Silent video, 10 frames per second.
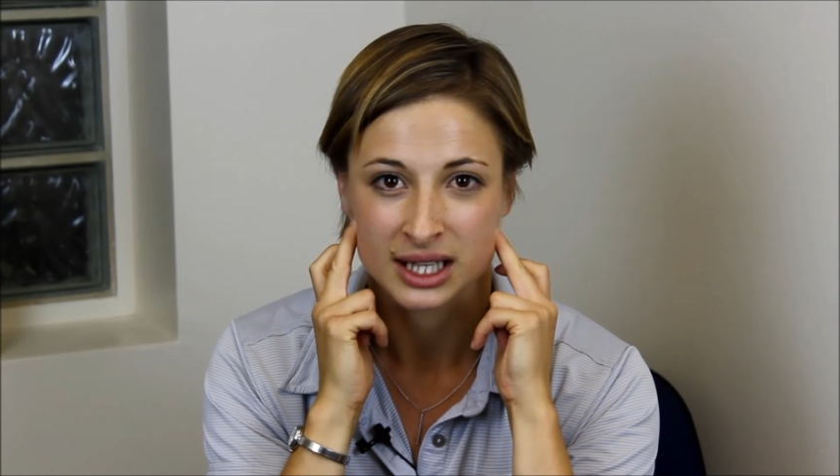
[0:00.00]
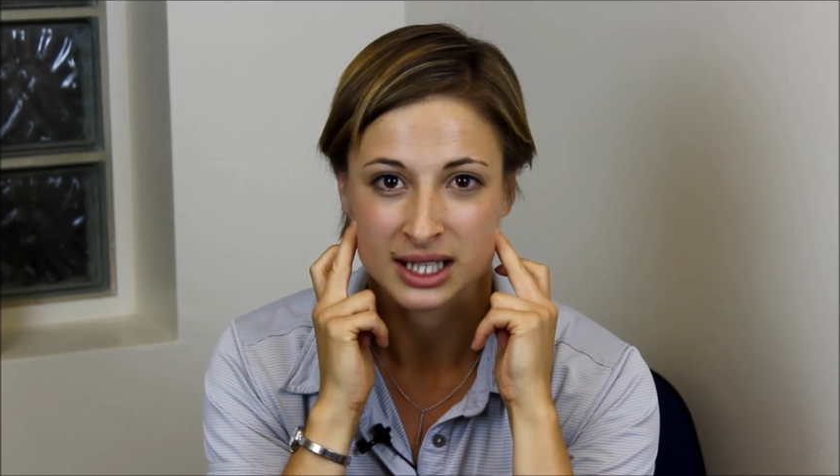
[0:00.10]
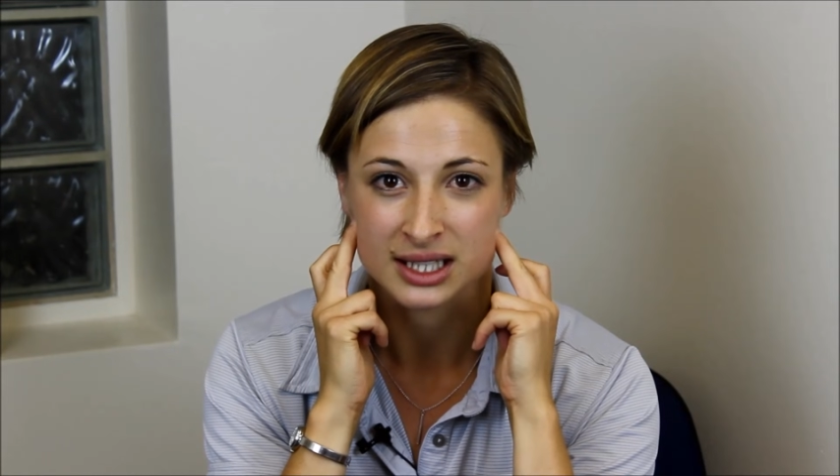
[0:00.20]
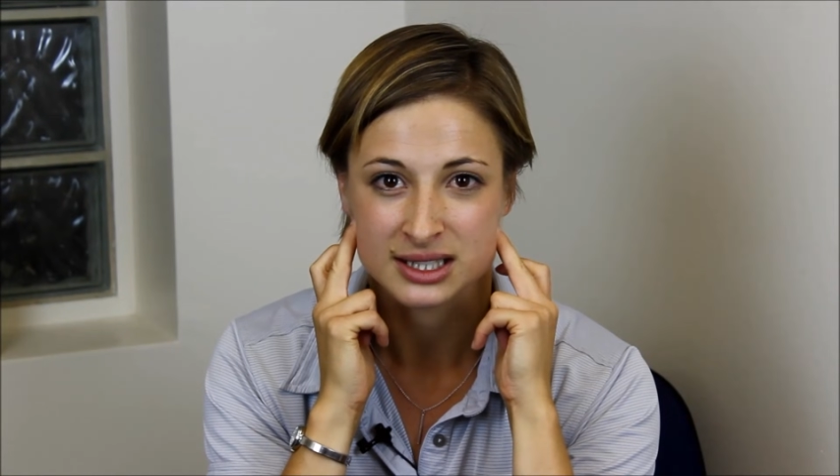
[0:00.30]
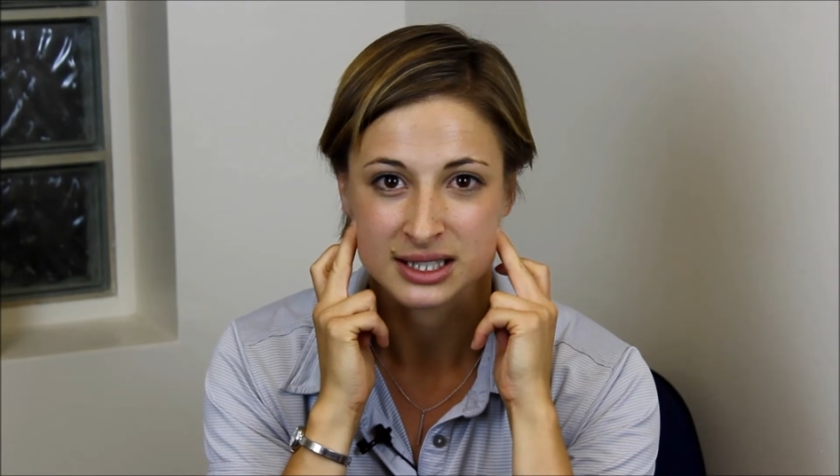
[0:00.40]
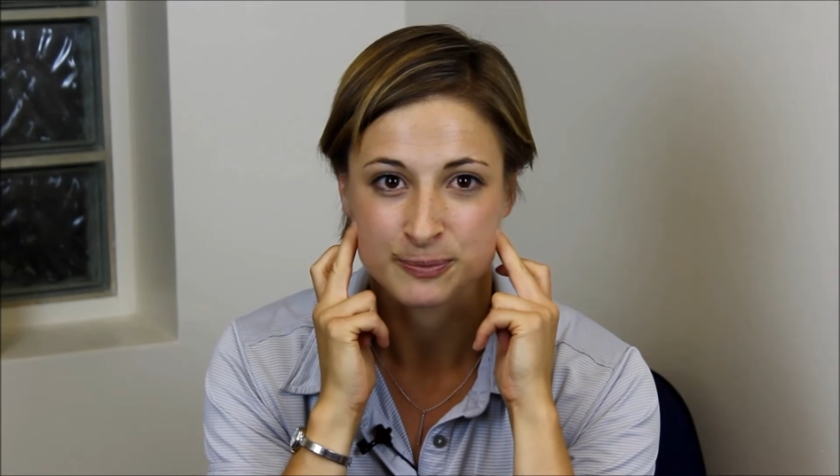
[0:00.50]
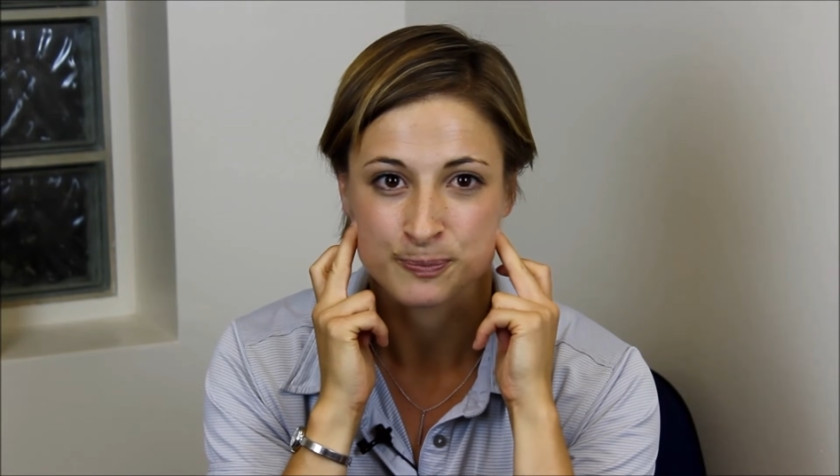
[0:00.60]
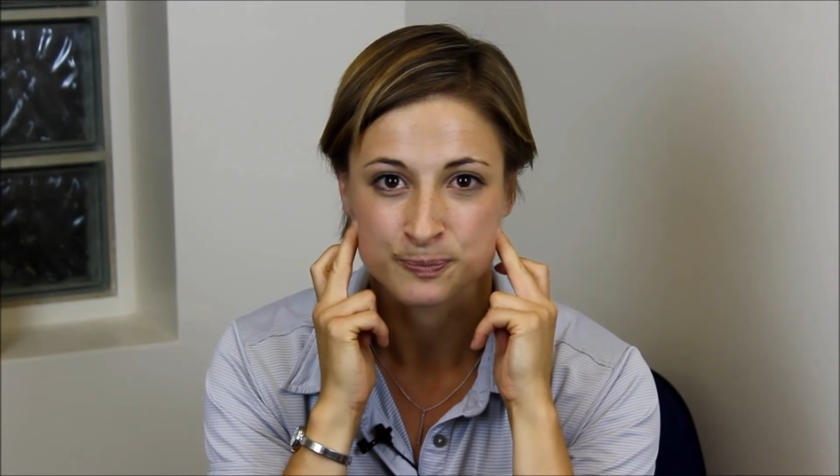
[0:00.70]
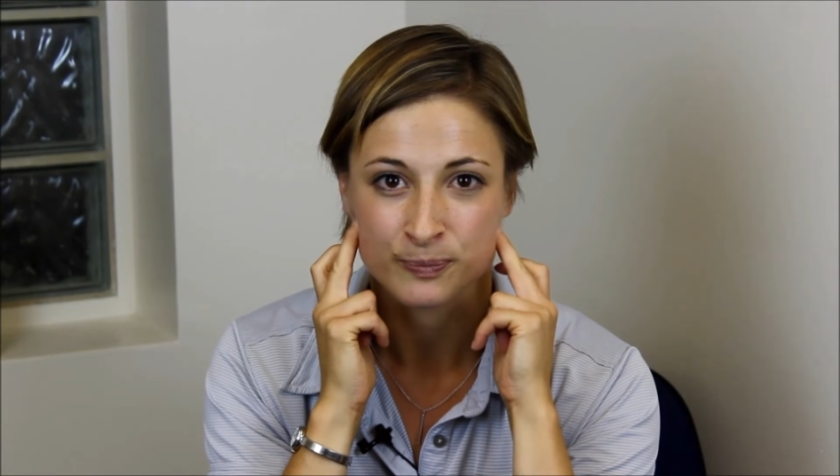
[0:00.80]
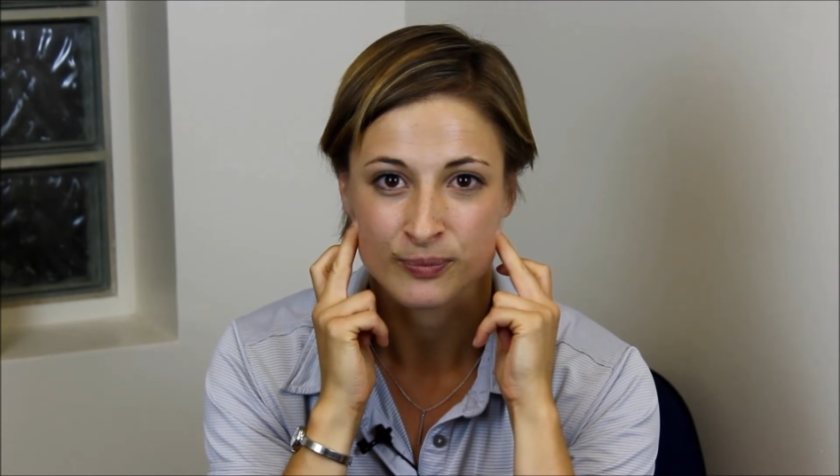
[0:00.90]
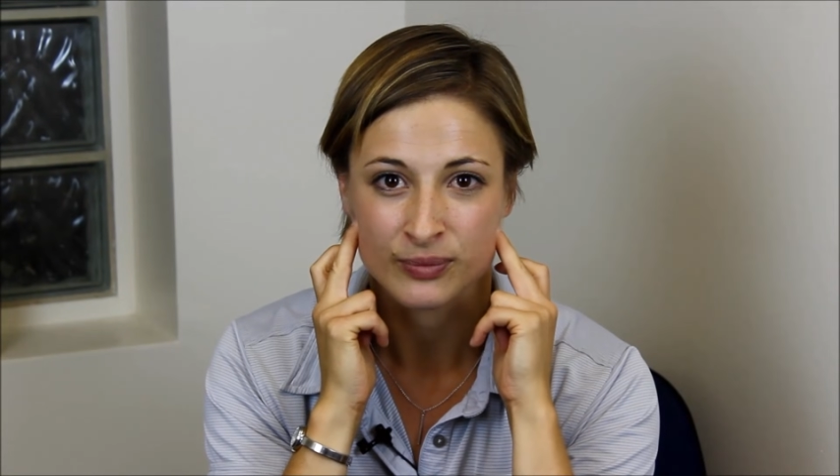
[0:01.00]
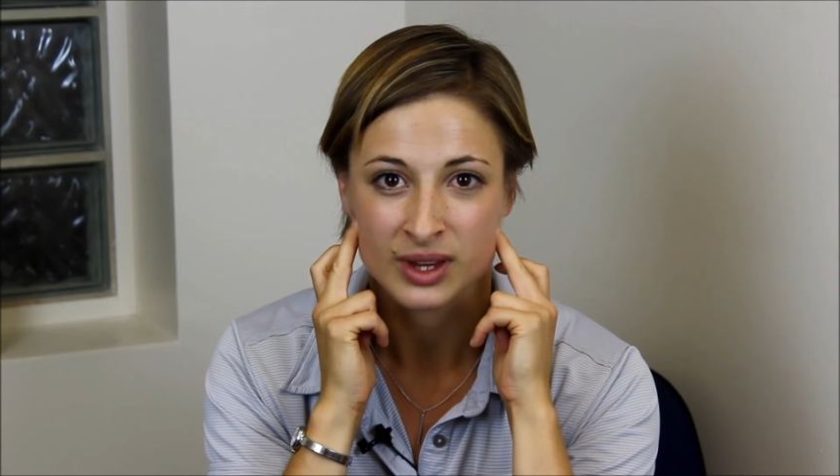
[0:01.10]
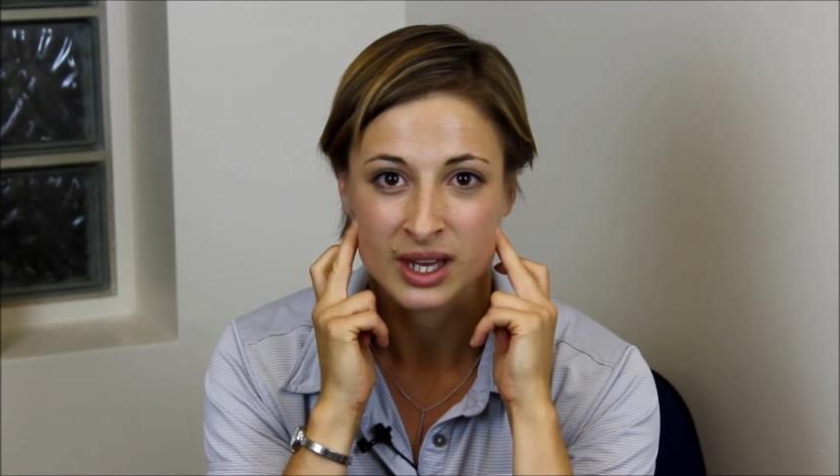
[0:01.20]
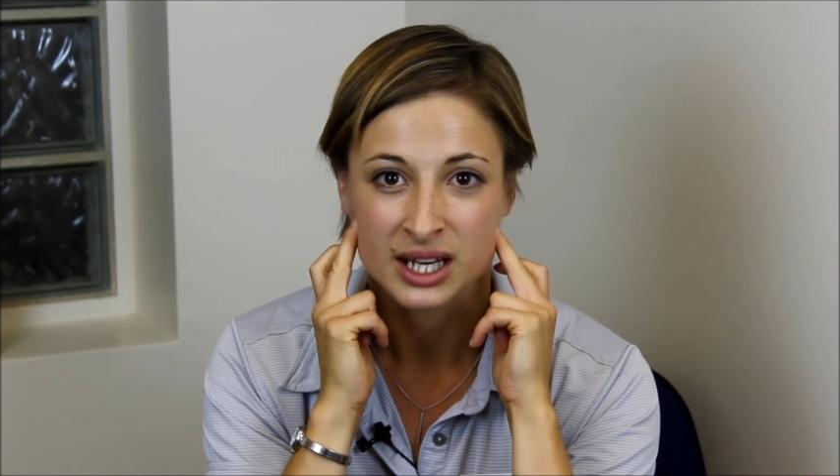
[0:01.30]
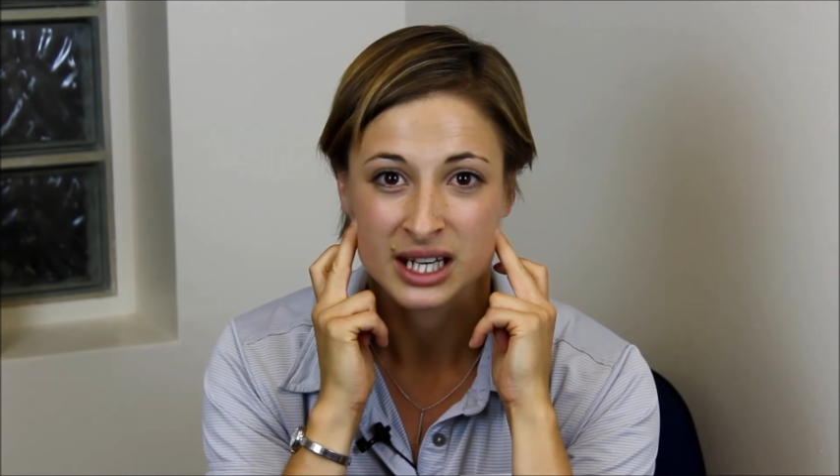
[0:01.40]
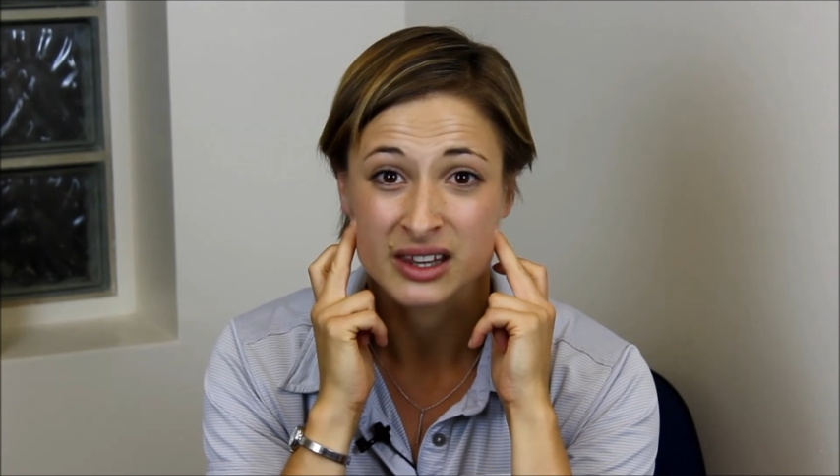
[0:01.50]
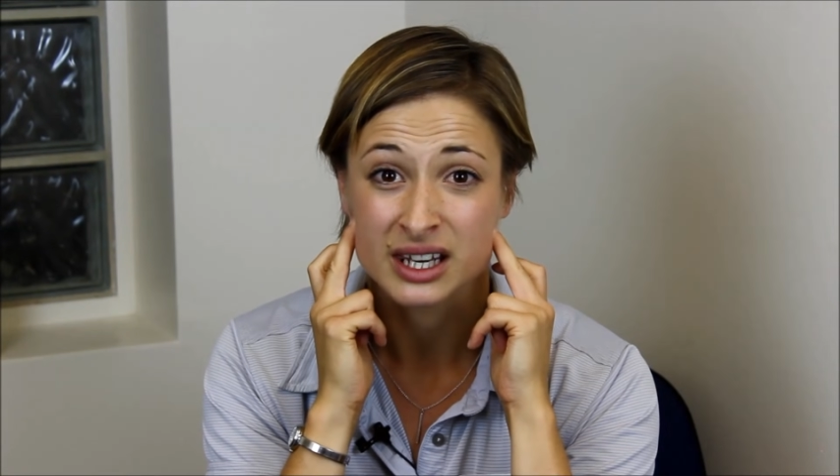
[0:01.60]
That's it. Now